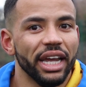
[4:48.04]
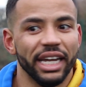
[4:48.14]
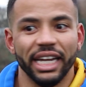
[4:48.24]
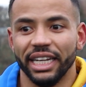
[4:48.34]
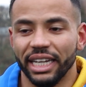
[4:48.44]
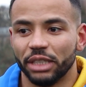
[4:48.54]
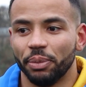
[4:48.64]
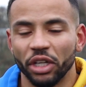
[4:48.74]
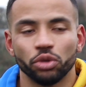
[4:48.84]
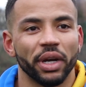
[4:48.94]
he
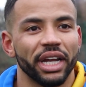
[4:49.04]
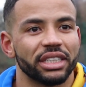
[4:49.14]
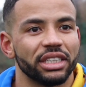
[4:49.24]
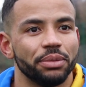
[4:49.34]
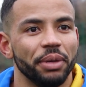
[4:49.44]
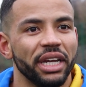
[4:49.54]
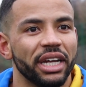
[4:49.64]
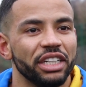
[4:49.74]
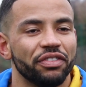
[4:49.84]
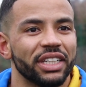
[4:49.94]
speaks when he has to speak,
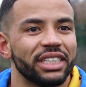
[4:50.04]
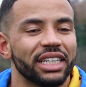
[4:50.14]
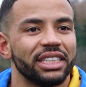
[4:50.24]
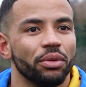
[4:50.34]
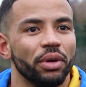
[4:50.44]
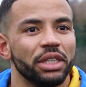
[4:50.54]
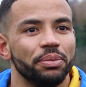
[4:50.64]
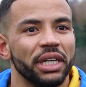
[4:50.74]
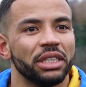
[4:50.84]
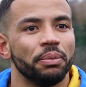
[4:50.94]
and he's fantastic when he
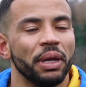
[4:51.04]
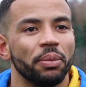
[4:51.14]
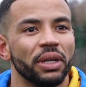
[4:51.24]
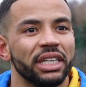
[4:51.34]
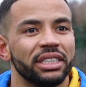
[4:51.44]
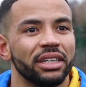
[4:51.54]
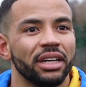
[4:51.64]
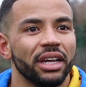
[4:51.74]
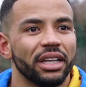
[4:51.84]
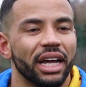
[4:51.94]
speaks and people listen.
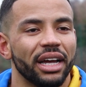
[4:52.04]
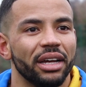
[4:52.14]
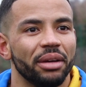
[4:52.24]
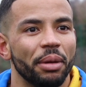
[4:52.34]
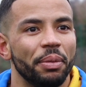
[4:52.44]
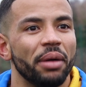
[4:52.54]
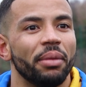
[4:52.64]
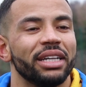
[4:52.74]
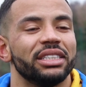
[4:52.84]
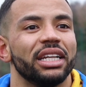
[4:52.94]
That
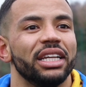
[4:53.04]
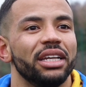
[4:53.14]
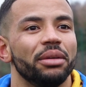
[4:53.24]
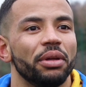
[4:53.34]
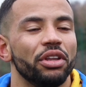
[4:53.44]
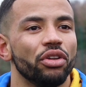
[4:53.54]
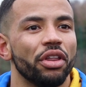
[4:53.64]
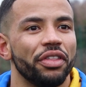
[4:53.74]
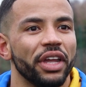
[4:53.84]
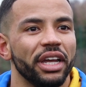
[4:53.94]
epitomises a leader. But the other
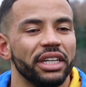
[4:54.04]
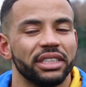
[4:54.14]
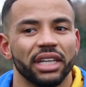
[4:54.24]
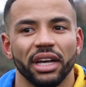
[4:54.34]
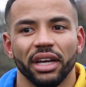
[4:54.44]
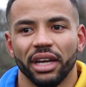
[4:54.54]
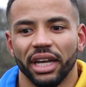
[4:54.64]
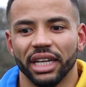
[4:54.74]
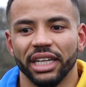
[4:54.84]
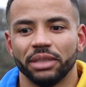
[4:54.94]
thing is,
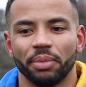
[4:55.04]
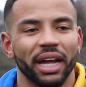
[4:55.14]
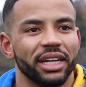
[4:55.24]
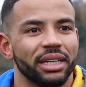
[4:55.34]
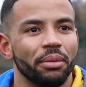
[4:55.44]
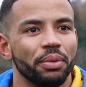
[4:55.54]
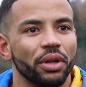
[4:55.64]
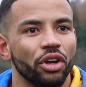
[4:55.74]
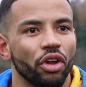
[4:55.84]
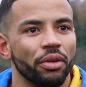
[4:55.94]
he leads by
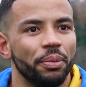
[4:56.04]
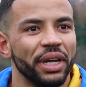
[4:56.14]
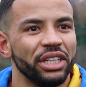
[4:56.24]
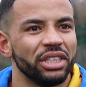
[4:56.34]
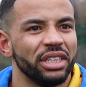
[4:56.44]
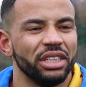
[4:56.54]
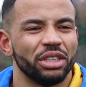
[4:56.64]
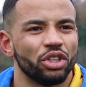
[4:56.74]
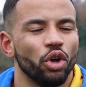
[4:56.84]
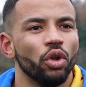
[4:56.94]
example and on the pitch, and he's
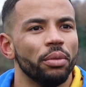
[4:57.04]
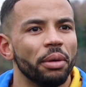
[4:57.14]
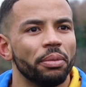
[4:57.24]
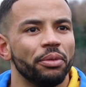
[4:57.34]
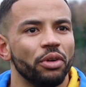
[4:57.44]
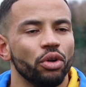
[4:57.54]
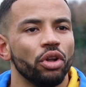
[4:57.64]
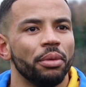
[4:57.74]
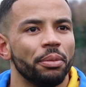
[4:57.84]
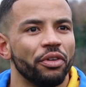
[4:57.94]
just
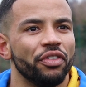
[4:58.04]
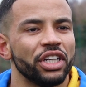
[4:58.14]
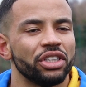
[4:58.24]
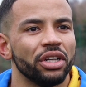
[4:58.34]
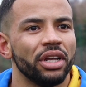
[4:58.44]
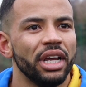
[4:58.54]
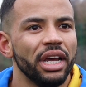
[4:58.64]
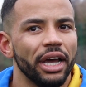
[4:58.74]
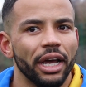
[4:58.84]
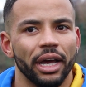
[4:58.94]
ultimate professional.
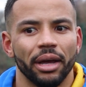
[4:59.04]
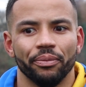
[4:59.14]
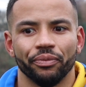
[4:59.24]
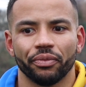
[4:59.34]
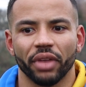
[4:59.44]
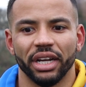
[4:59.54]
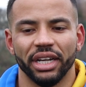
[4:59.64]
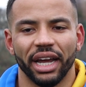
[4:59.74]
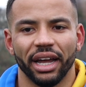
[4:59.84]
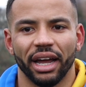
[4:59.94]
And
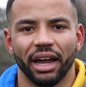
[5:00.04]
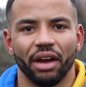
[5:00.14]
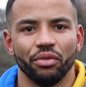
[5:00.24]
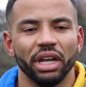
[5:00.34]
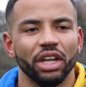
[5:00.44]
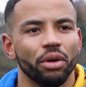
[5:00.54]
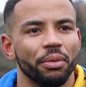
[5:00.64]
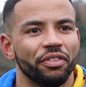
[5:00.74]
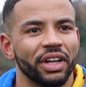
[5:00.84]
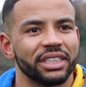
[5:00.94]
yeah, I really hope
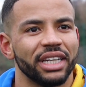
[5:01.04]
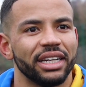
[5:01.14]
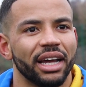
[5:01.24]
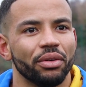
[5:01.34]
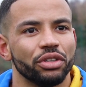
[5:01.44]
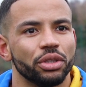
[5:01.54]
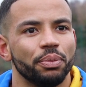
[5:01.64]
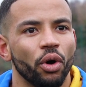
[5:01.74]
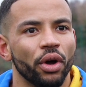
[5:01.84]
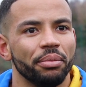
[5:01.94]
the fans get down and
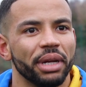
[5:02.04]
support him,